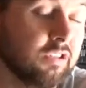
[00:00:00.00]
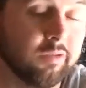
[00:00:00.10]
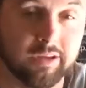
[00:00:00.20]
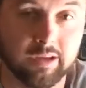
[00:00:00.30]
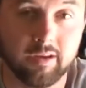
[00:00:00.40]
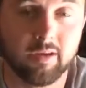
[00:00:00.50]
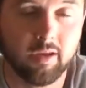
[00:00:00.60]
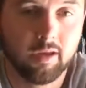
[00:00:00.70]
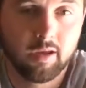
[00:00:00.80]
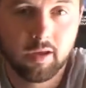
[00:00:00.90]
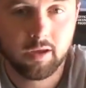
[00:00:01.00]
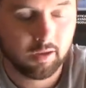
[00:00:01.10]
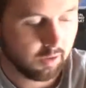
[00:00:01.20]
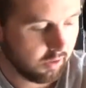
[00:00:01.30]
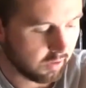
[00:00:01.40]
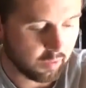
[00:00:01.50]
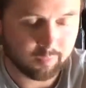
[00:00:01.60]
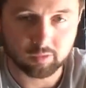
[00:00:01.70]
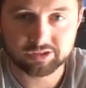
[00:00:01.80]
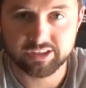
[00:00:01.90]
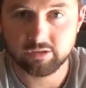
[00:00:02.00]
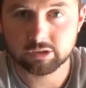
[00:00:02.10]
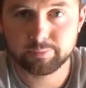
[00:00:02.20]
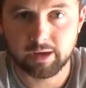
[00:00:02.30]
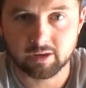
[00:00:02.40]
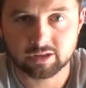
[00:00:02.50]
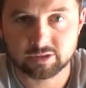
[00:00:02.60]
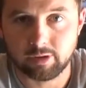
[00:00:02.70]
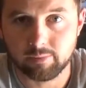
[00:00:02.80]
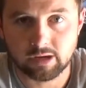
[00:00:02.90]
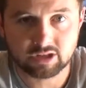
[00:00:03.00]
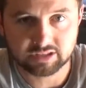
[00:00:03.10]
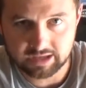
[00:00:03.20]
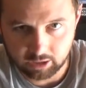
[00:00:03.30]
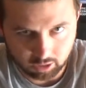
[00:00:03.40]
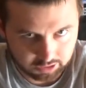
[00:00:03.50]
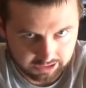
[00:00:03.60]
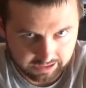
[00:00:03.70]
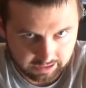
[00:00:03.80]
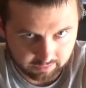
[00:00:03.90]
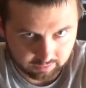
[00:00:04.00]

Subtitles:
doing it. You know, we pull singles, pairs, small bunches down all day